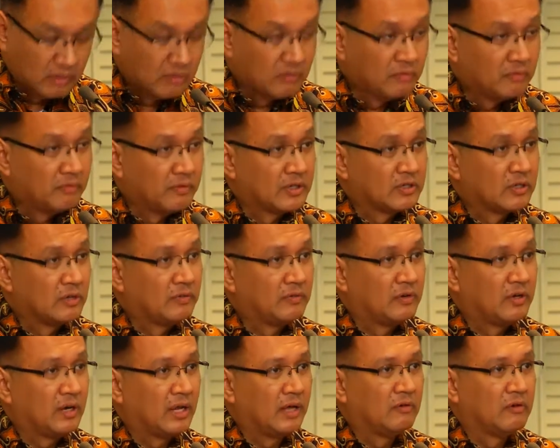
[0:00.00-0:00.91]
First of
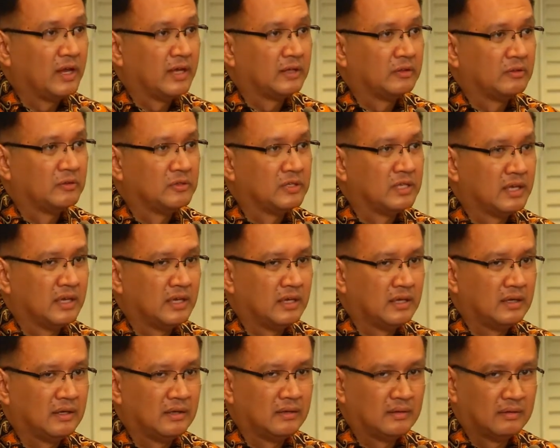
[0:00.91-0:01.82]
all, I would like to
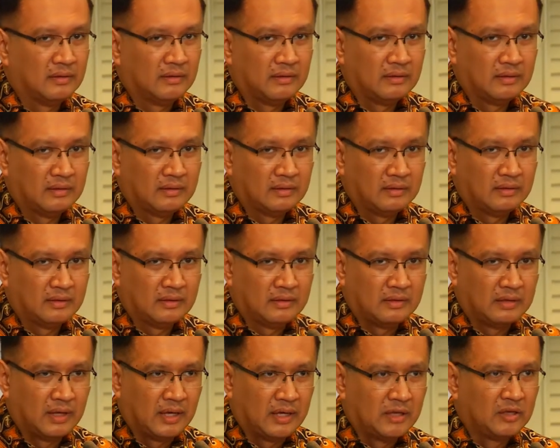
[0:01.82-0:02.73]
say
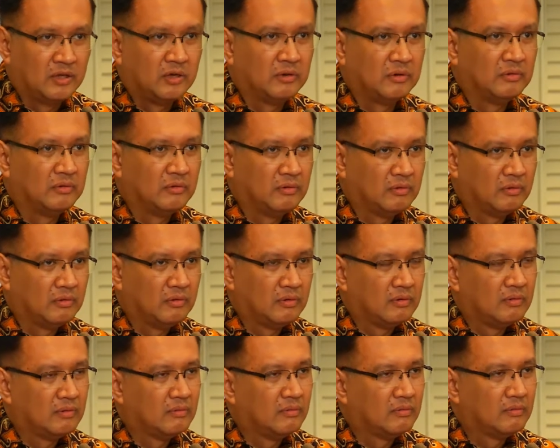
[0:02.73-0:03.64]
thank you.
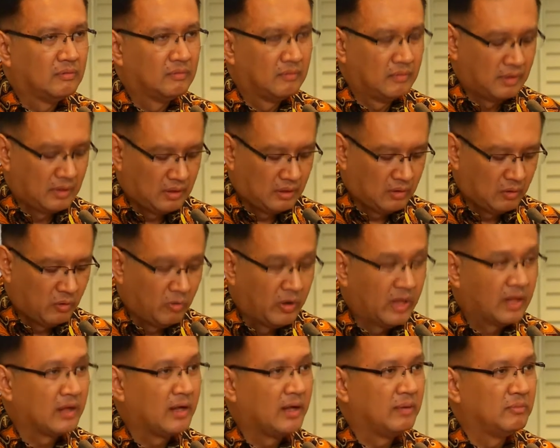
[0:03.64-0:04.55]

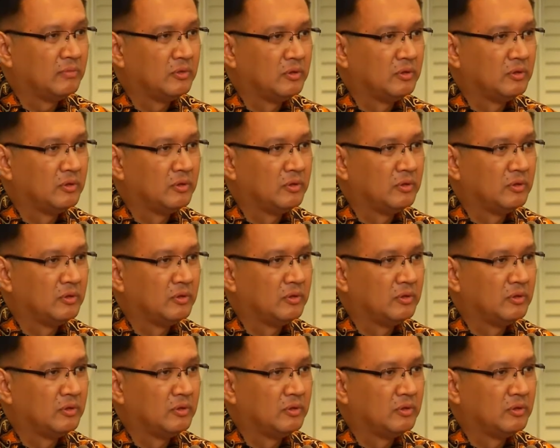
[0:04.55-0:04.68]
Welcome